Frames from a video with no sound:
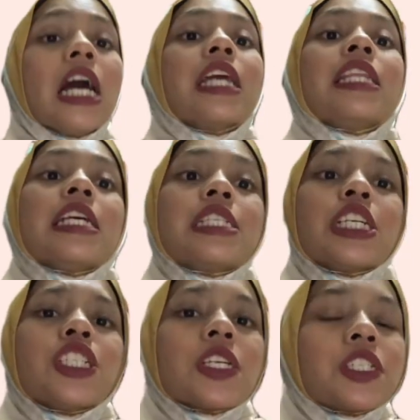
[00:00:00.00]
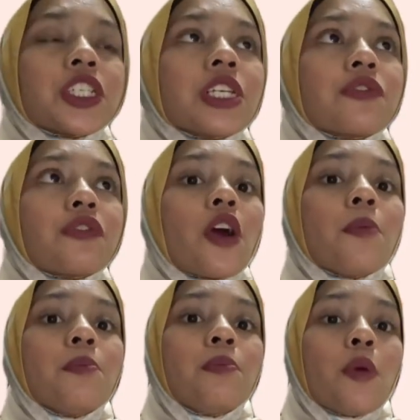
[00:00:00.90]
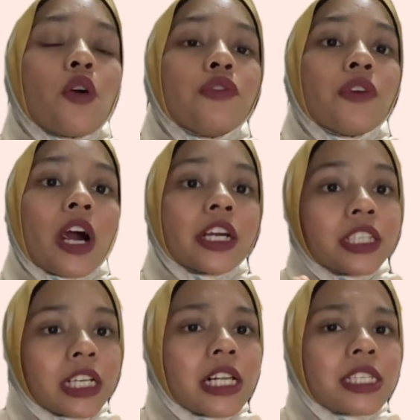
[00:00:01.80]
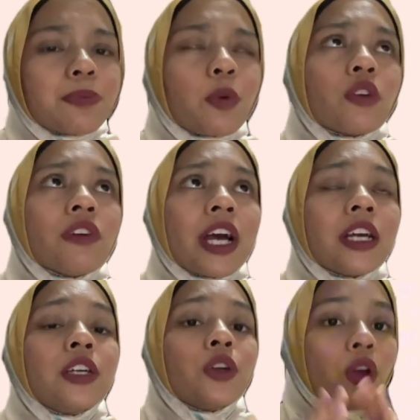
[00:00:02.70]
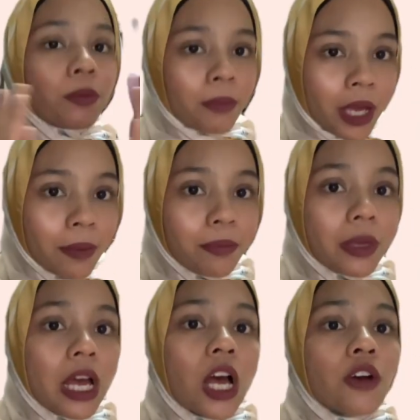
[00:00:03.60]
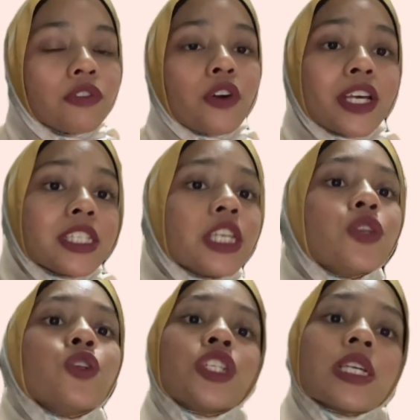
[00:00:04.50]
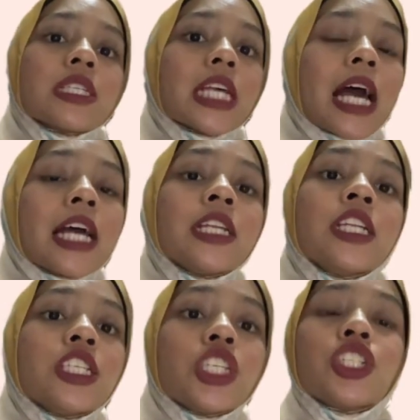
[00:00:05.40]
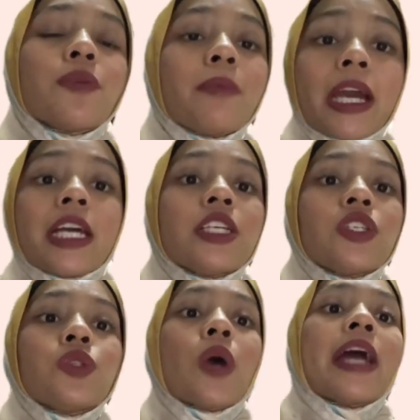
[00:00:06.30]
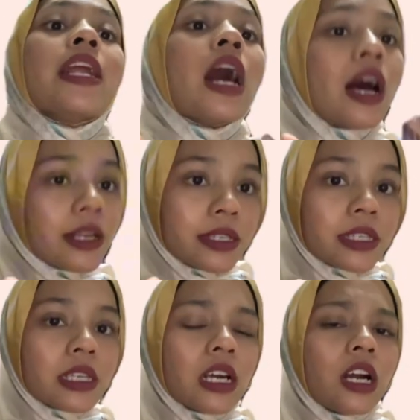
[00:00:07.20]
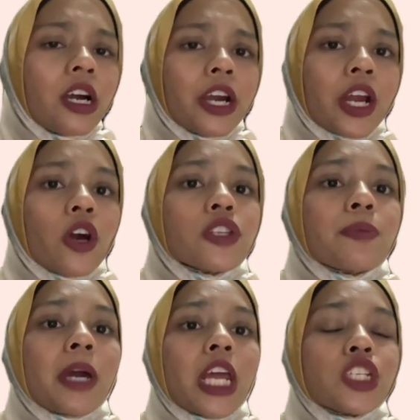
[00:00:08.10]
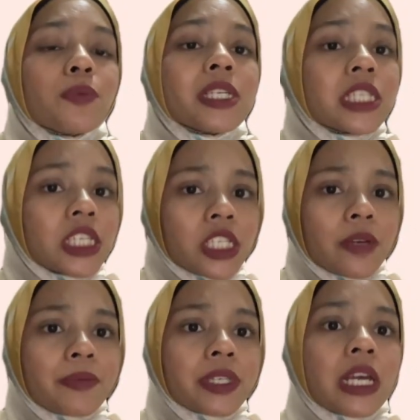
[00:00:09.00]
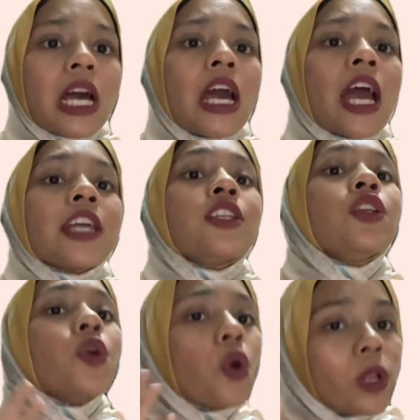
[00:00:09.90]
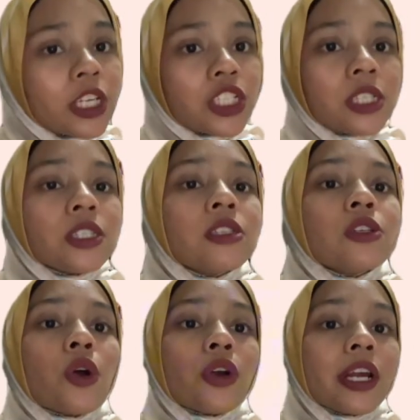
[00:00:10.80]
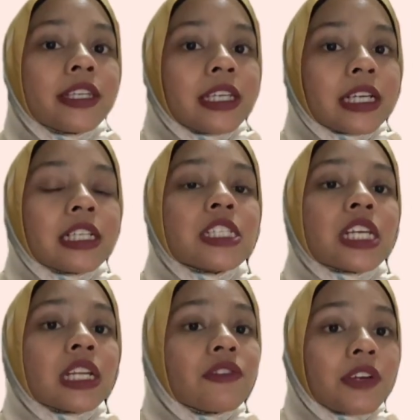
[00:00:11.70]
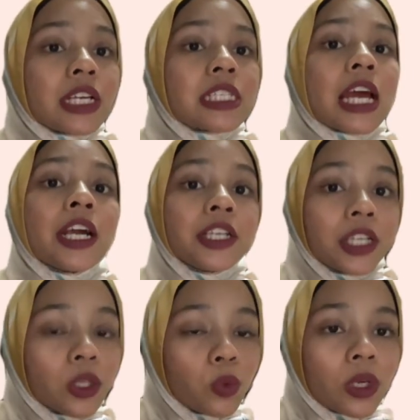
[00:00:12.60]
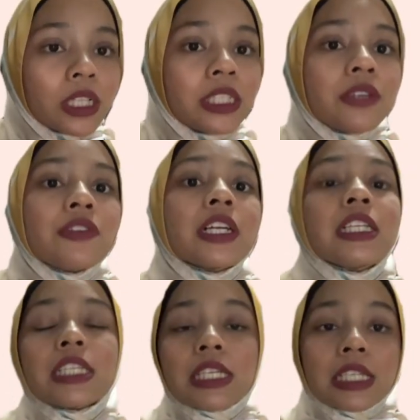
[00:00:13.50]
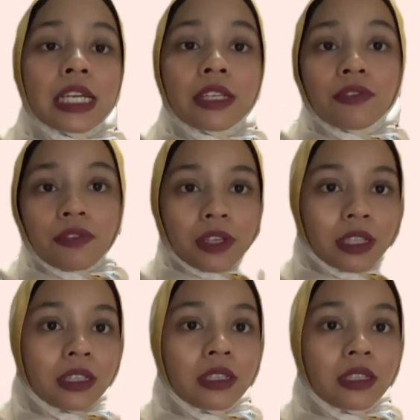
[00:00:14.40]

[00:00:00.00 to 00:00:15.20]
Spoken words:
The suggestions from both articles provide a roadmap for institutions and decision makers to enhance records management systems, acknowledging theoretical significance and real world difficulties in the field.